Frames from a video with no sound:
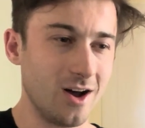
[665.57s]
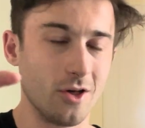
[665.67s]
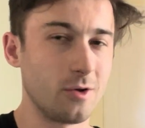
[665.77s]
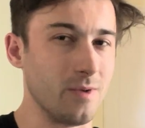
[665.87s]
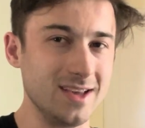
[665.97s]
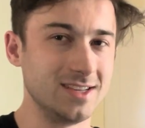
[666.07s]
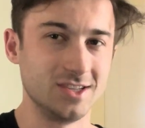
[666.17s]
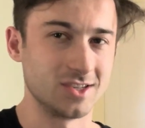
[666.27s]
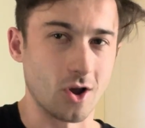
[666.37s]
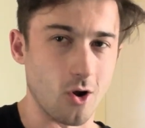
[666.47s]

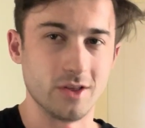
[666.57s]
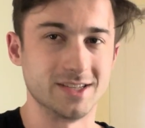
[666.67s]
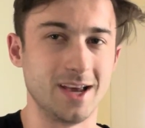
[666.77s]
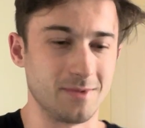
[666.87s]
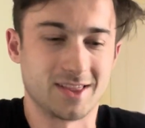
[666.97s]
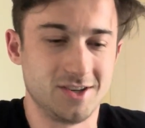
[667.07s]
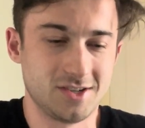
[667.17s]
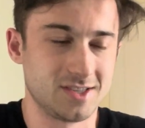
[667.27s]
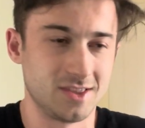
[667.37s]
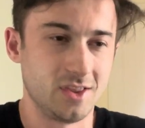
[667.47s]
just are the same. Like
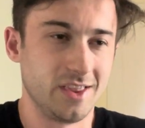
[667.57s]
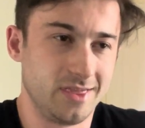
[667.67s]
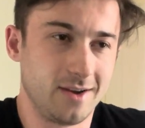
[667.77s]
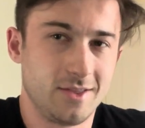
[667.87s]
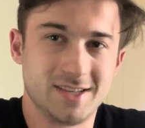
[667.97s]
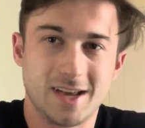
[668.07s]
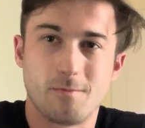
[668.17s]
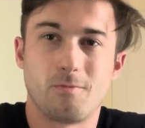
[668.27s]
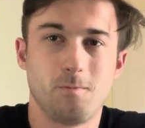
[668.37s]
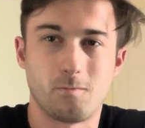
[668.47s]
they're the
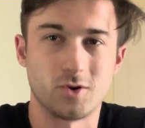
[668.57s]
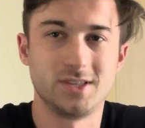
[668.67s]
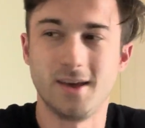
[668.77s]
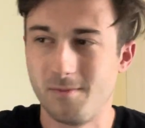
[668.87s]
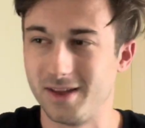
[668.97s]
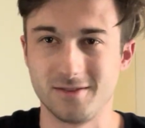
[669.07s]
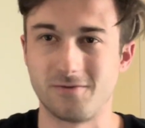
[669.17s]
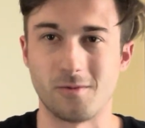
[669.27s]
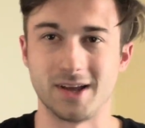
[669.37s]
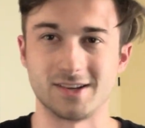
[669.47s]
same person they've been
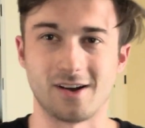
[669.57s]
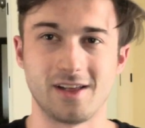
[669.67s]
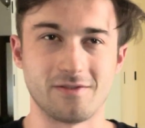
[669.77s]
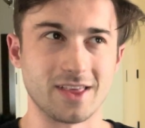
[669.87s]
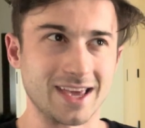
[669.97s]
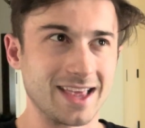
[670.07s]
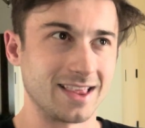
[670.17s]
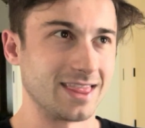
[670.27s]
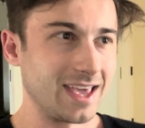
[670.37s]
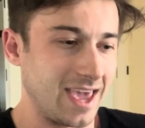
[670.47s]
for my entire life. Like
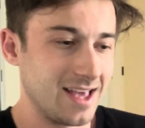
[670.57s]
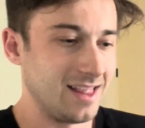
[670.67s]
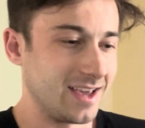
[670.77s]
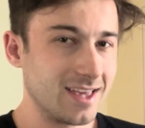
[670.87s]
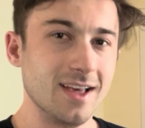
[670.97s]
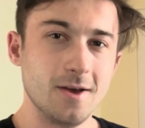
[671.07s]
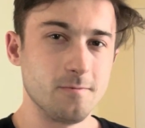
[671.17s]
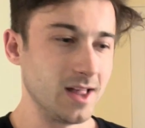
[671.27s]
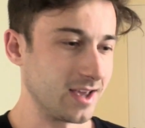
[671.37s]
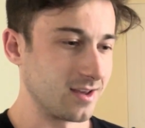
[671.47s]
they can't like
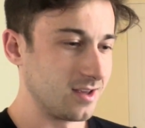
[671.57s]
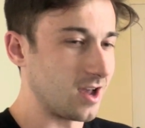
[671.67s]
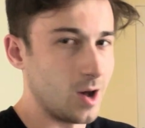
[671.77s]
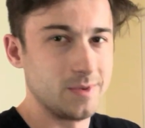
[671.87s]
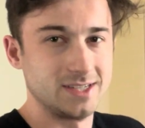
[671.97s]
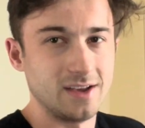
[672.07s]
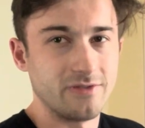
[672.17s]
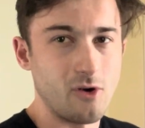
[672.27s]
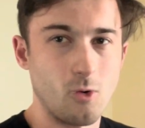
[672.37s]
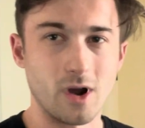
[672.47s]
be like compensate
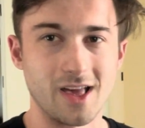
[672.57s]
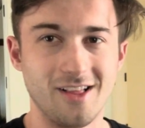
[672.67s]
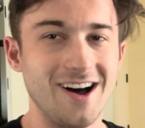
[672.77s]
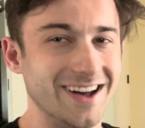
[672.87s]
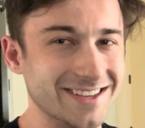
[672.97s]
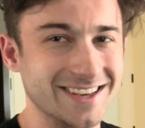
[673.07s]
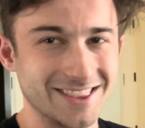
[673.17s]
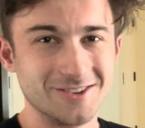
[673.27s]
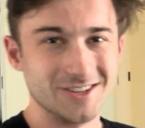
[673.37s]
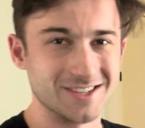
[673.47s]
for what I lost. Like
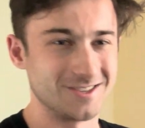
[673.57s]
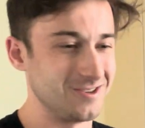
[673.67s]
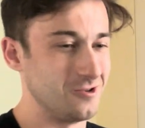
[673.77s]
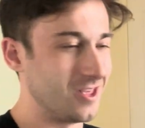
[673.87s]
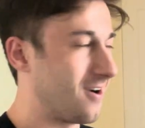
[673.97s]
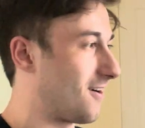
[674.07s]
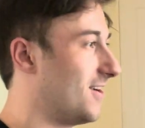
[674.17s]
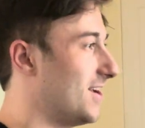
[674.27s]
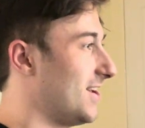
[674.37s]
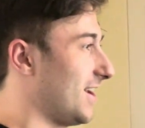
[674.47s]
they're just who they are.
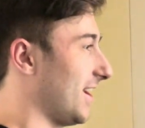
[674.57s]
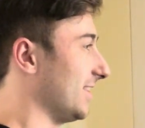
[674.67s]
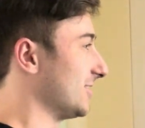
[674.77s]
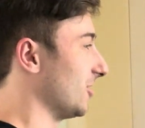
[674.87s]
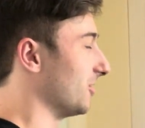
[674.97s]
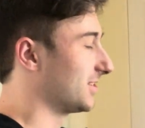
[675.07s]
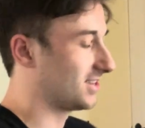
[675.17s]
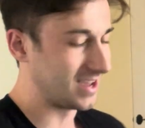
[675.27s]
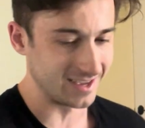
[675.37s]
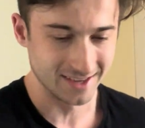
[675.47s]
And so it's
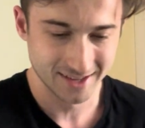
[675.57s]
like